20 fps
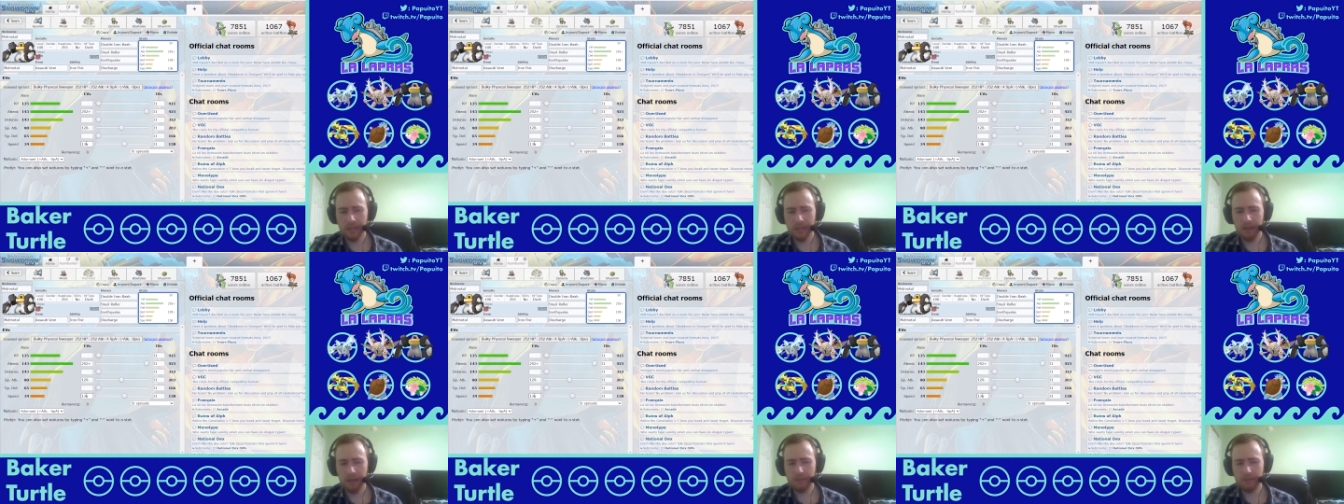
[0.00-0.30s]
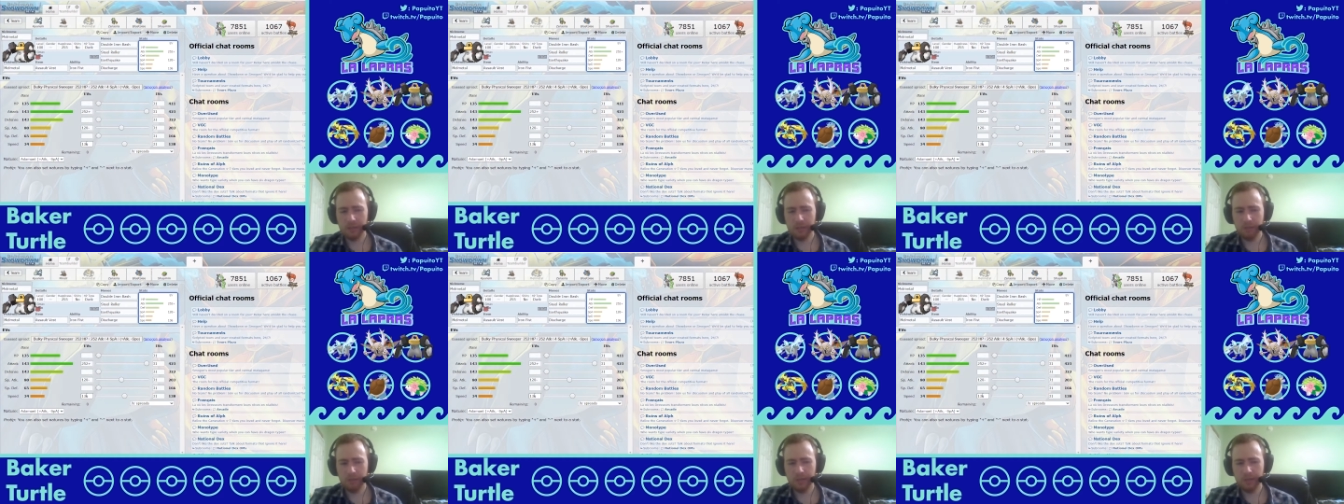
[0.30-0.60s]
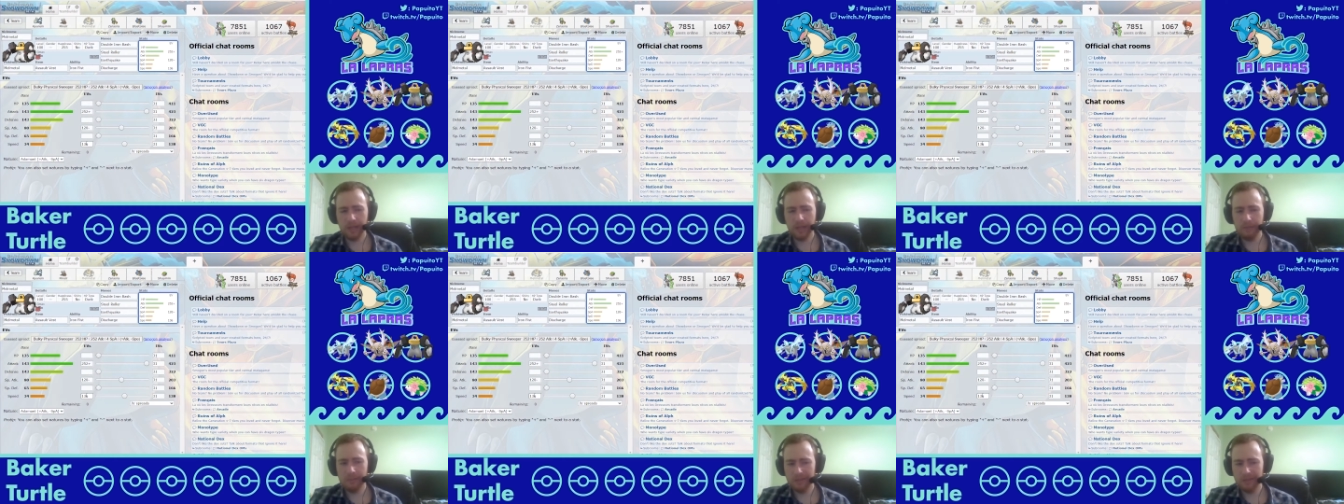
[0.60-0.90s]
I was hoping
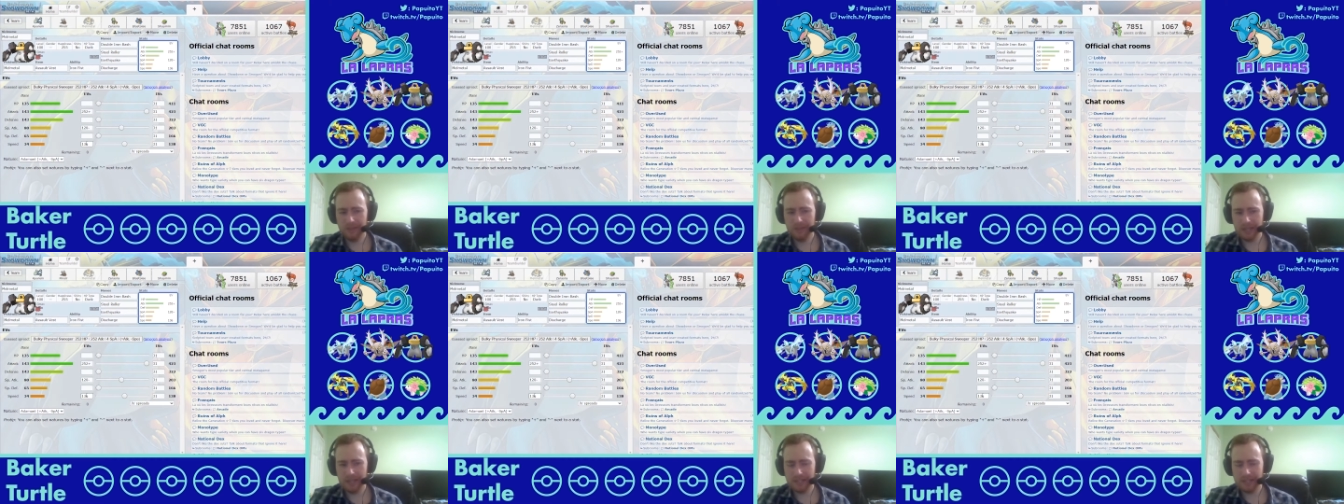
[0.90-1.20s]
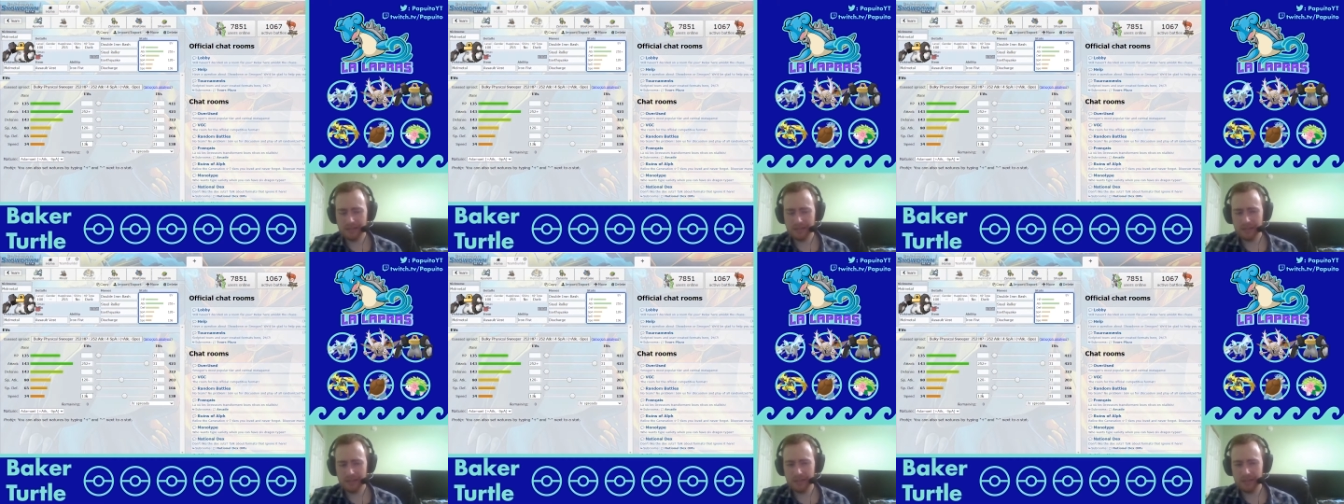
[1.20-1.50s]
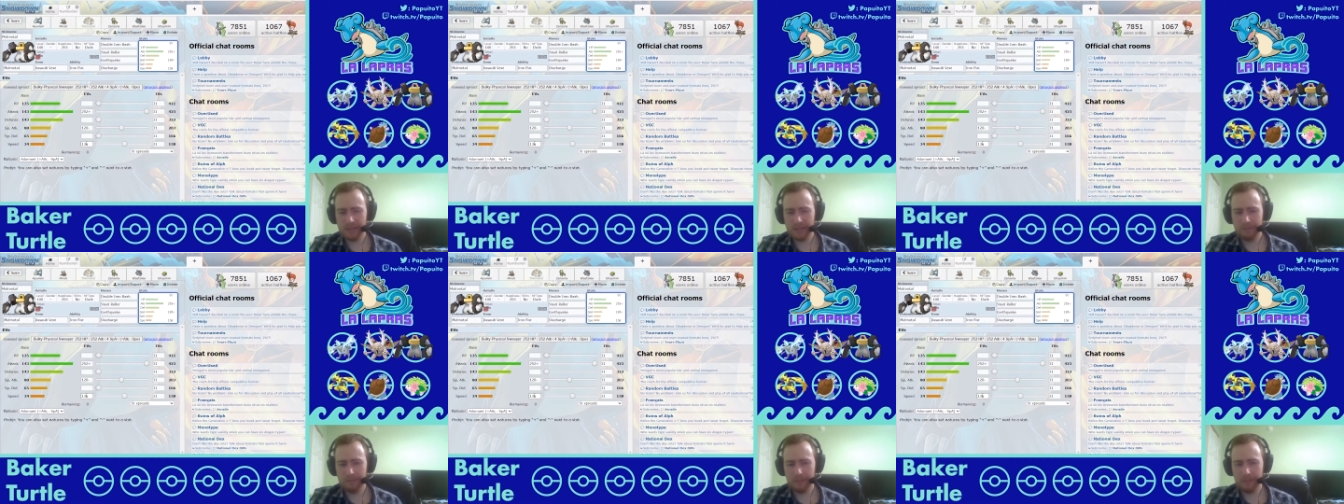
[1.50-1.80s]
I'd be faster than
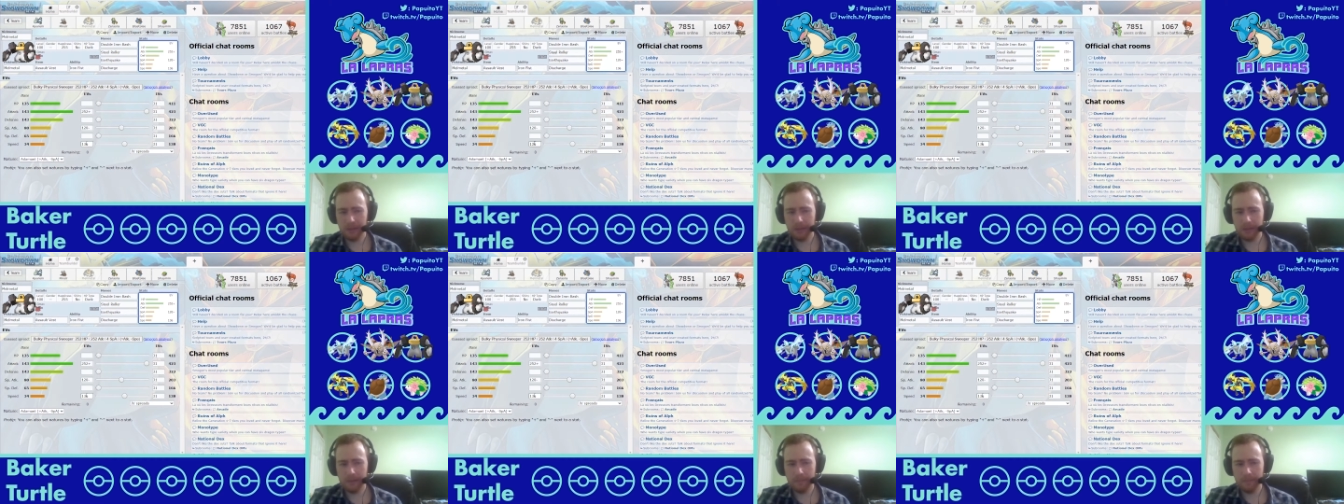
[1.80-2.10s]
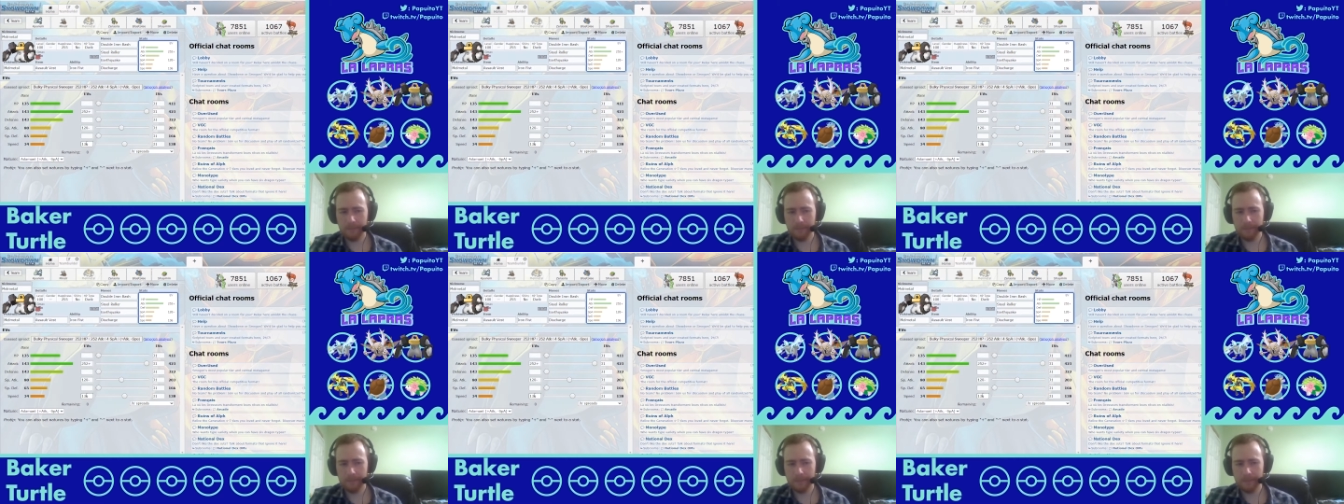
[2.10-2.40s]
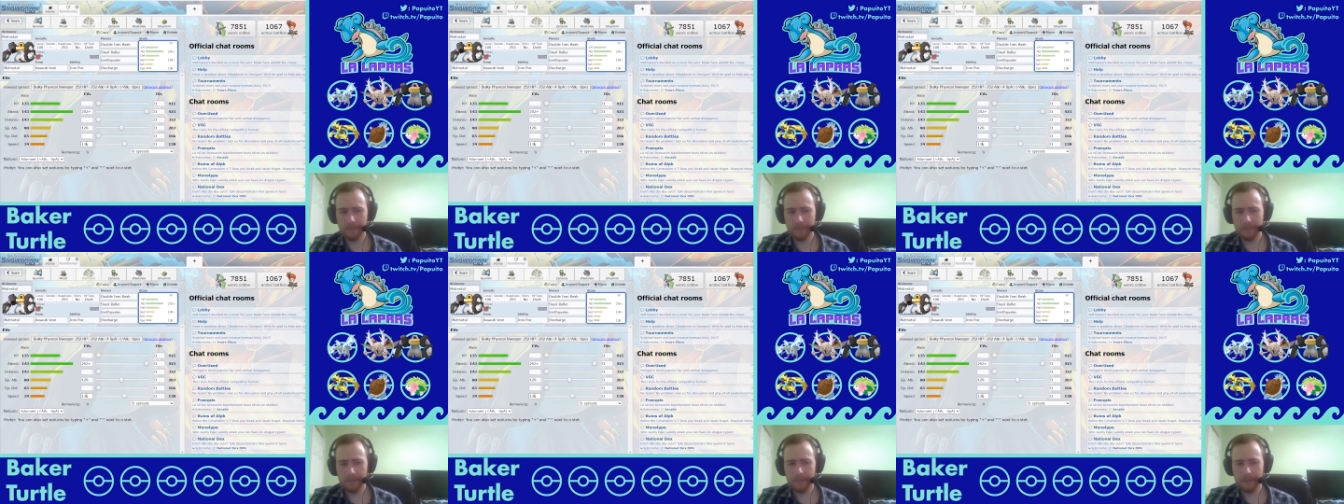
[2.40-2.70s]
them.
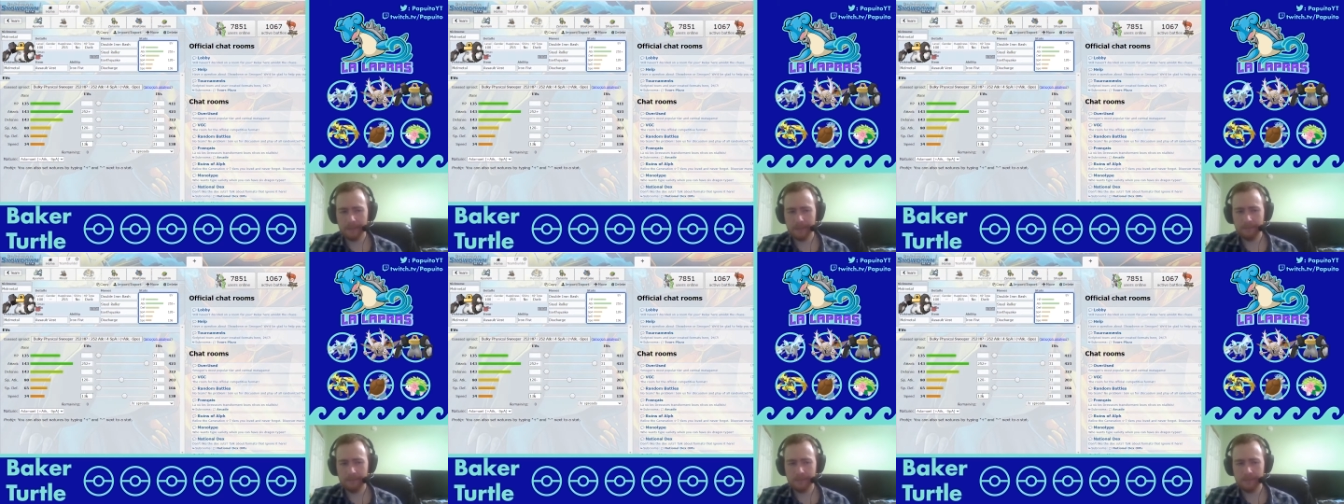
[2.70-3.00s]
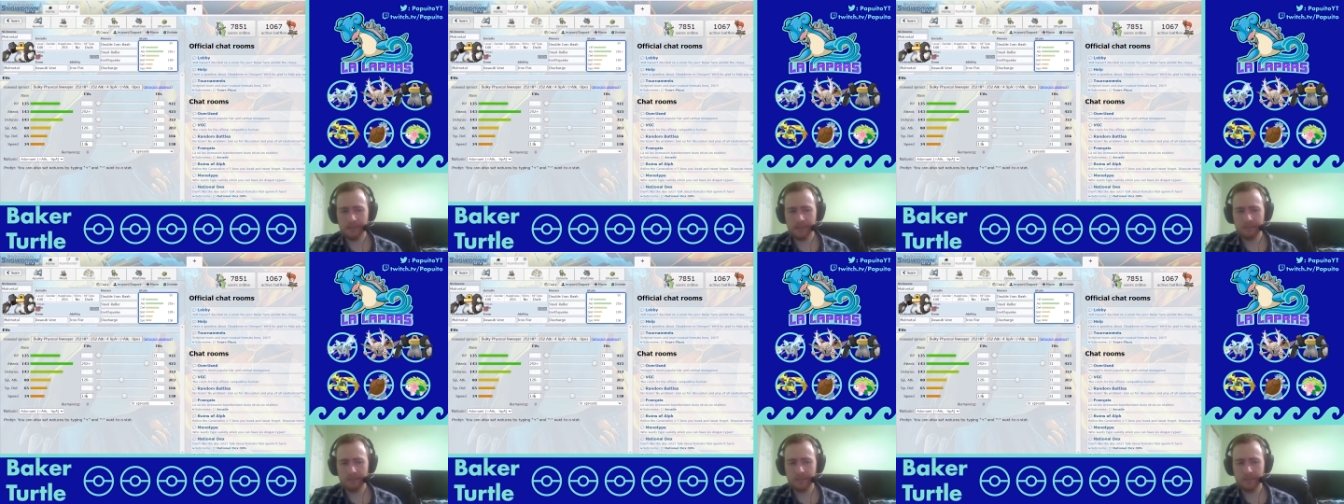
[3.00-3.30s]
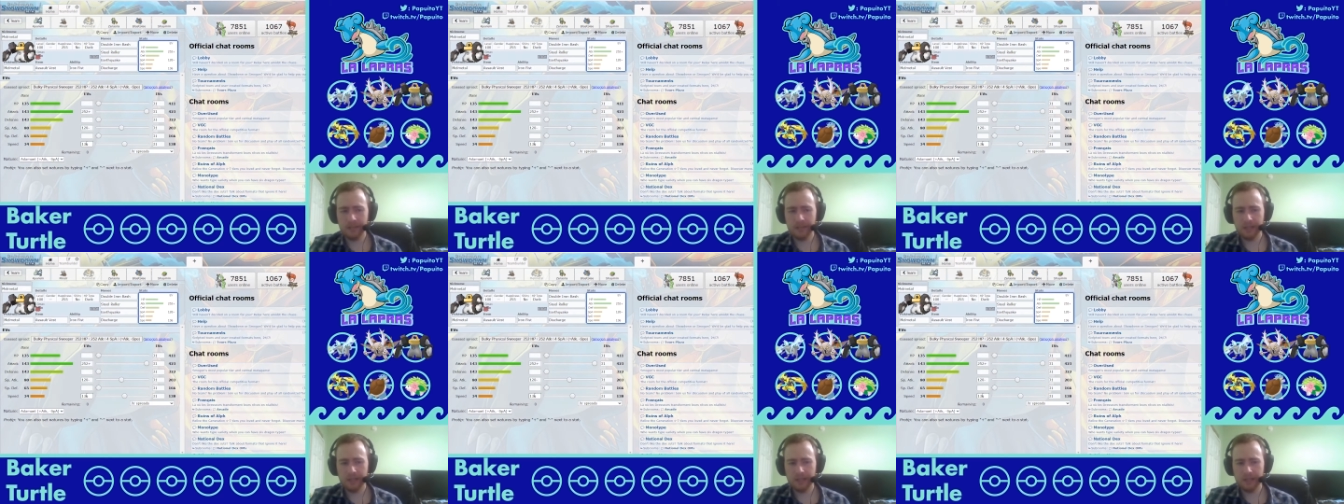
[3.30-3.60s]
That was my
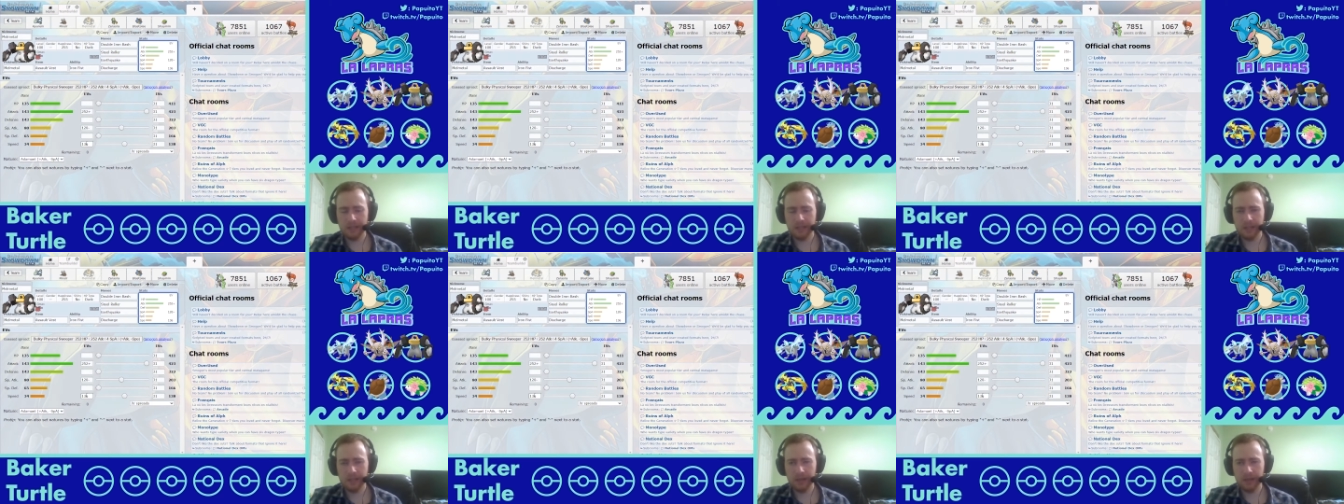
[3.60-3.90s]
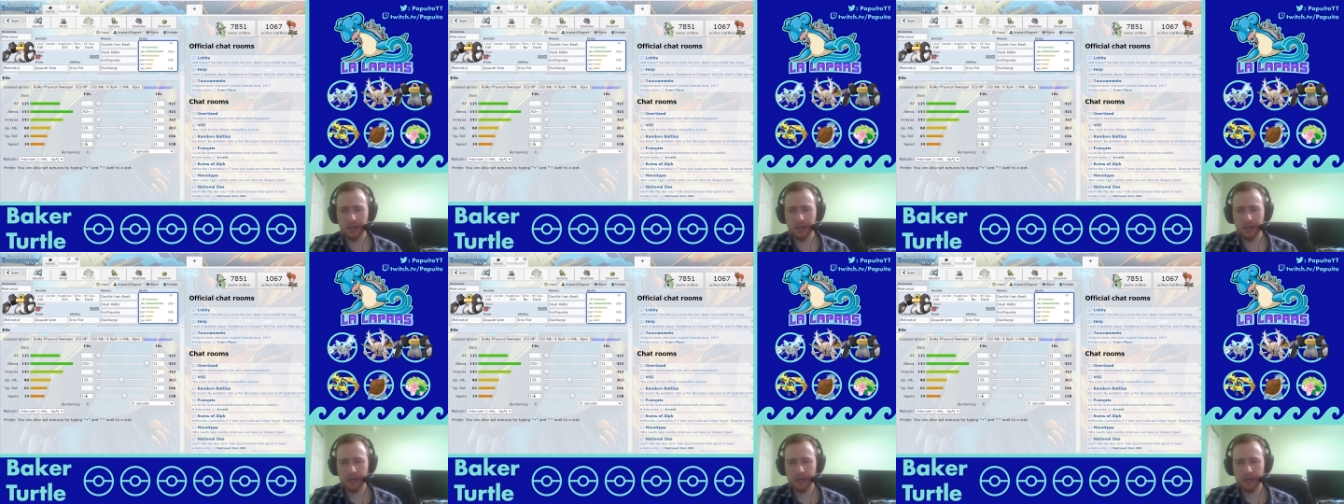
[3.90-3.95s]
logic there.